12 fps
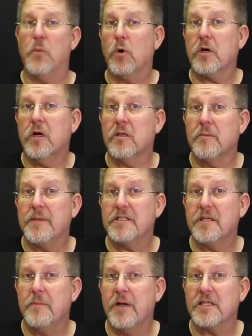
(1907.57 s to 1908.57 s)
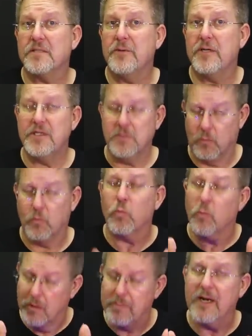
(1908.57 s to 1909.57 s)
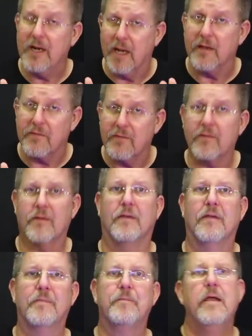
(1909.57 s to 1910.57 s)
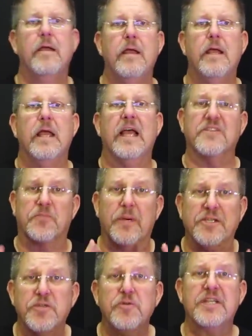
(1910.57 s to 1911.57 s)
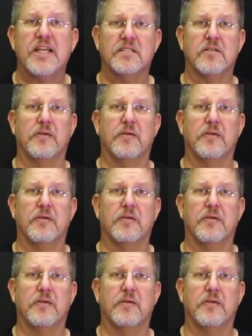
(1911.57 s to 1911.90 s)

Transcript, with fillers: more color mixing possibilities would be nice. As for my two test